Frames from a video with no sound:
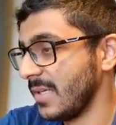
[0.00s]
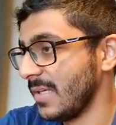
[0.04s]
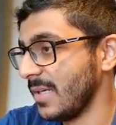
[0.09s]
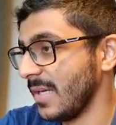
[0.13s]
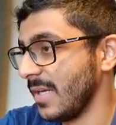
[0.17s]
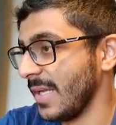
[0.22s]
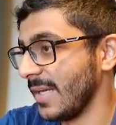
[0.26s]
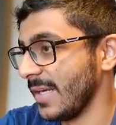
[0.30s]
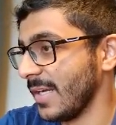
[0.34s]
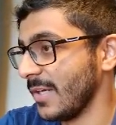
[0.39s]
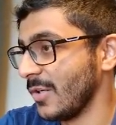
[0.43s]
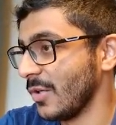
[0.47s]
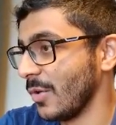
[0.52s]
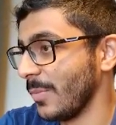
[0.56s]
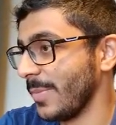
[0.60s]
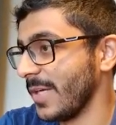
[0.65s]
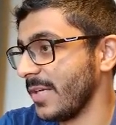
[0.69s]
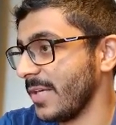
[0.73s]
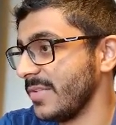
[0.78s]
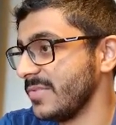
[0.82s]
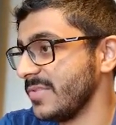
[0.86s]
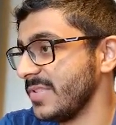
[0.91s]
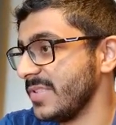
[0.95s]
like
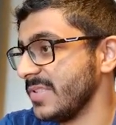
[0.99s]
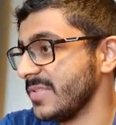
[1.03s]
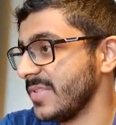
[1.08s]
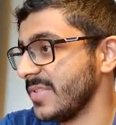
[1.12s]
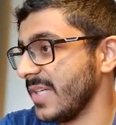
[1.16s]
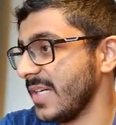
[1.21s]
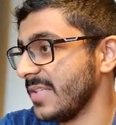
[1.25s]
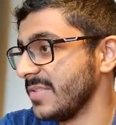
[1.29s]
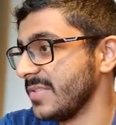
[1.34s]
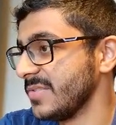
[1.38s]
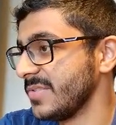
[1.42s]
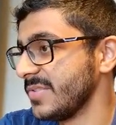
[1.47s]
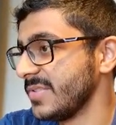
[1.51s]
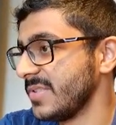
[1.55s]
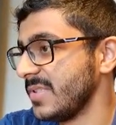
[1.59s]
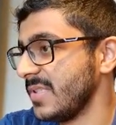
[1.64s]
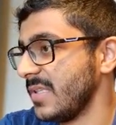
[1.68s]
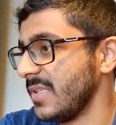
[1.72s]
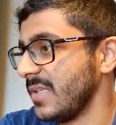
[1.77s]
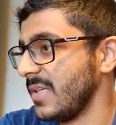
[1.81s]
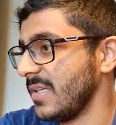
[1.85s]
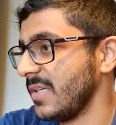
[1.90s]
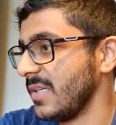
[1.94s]
atopic disease has.
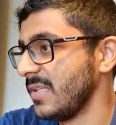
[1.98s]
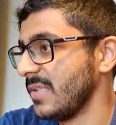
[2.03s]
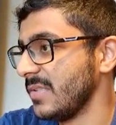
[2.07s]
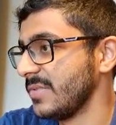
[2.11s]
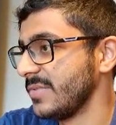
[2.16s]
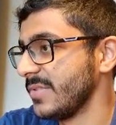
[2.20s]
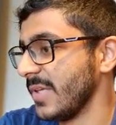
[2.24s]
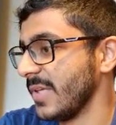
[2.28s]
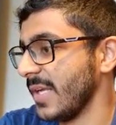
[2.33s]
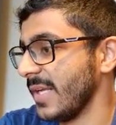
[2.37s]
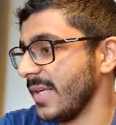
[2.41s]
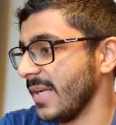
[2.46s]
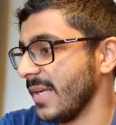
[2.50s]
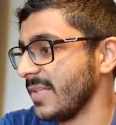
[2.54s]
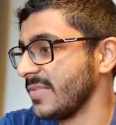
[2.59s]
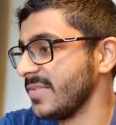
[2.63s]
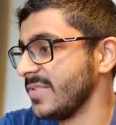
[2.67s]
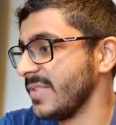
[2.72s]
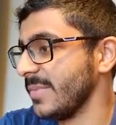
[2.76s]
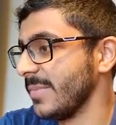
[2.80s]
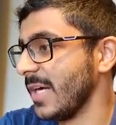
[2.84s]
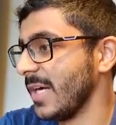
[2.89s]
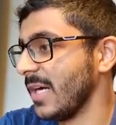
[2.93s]
So like
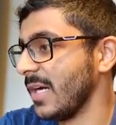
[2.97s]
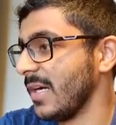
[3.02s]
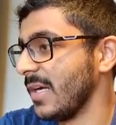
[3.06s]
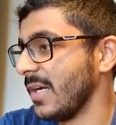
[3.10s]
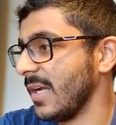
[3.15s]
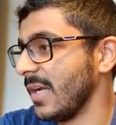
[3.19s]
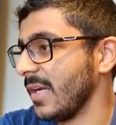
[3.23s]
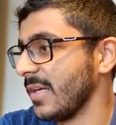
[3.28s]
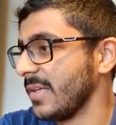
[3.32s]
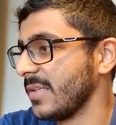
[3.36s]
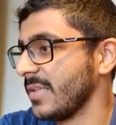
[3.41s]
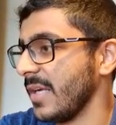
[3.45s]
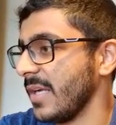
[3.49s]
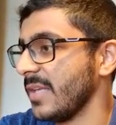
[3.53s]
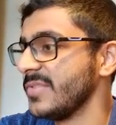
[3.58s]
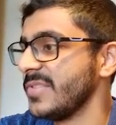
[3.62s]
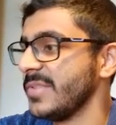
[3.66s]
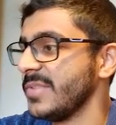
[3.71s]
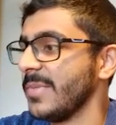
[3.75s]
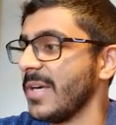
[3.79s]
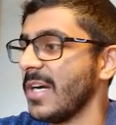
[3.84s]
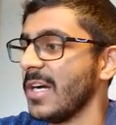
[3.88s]
eczema, eczema